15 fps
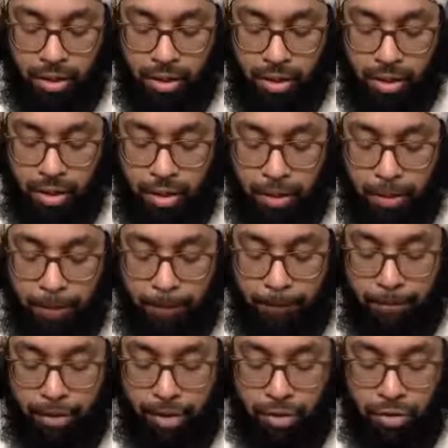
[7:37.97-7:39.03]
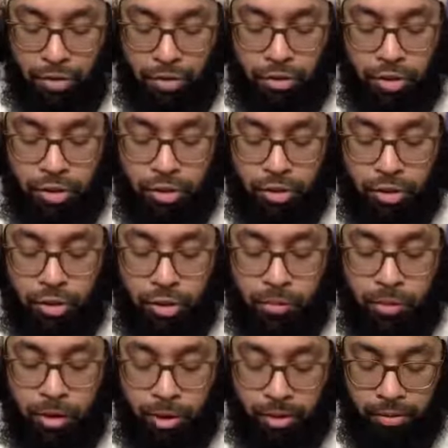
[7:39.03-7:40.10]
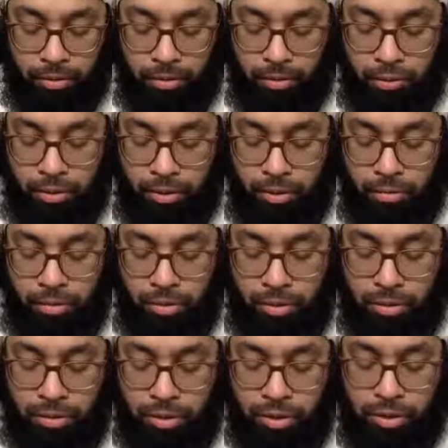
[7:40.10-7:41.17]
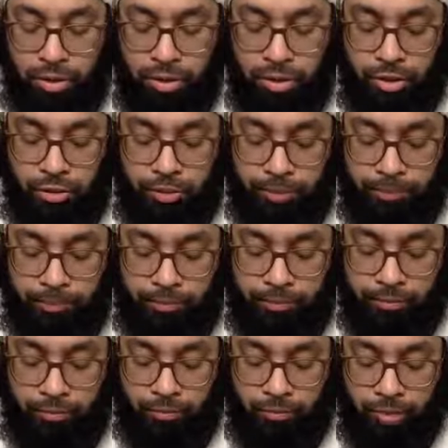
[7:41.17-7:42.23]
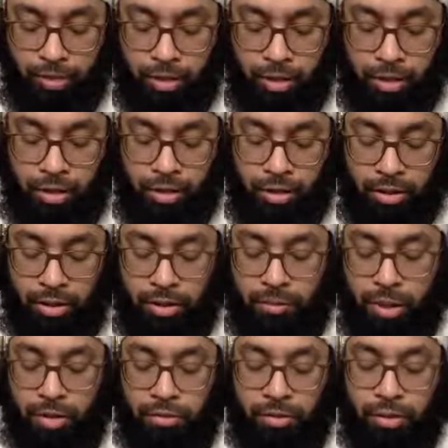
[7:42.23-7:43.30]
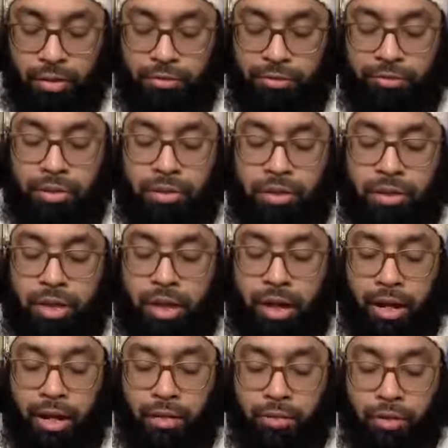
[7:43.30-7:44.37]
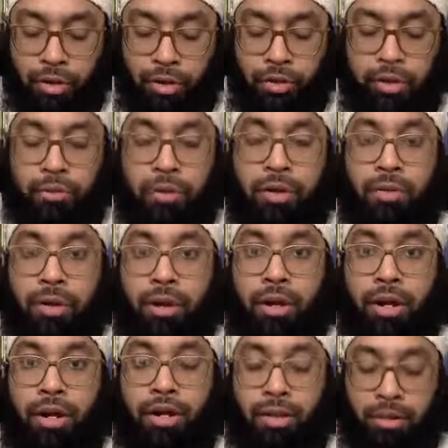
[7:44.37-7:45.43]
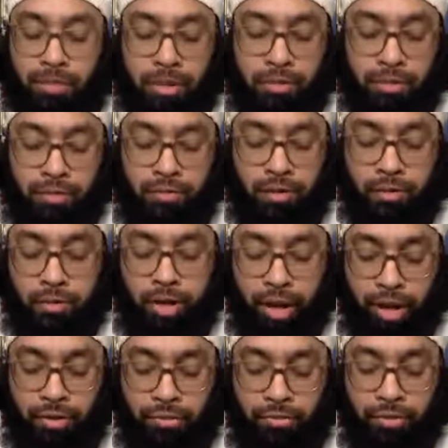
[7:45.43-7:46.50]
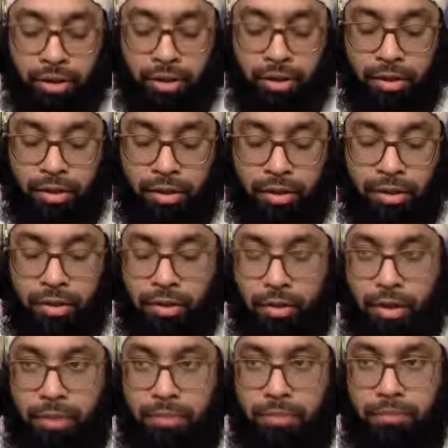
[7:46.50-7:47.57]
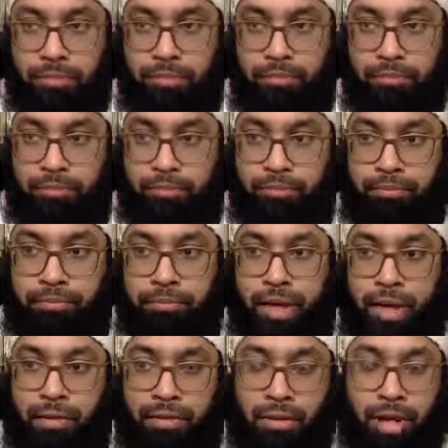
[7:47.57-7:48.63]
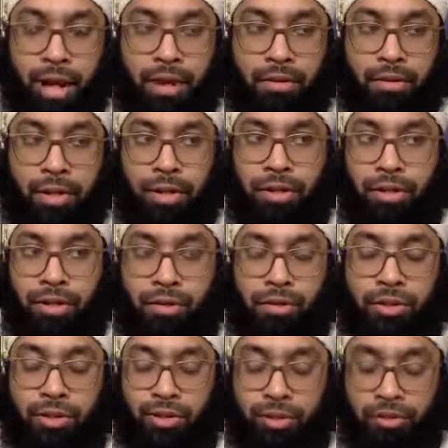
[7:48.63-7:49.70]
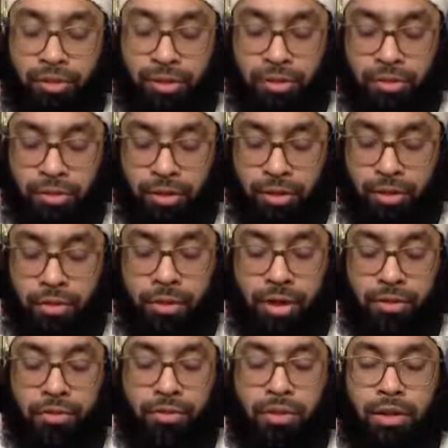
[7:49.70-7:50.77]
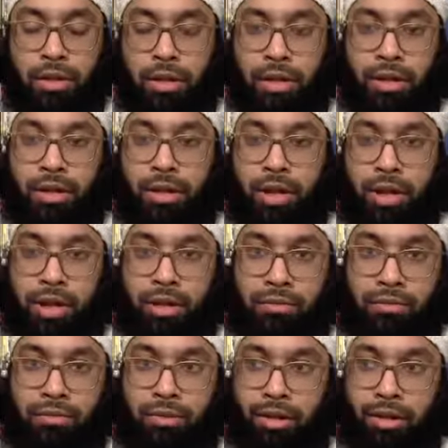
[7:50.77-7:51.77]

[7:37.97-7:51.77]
In Surah Jumu'ah, surah number 62, okay, Allah subhanahu wa ta'ala refutes the claims to superiority that the people of the book have about how they are the chosen servants of Allah subhanahu wa ta'ala. They have,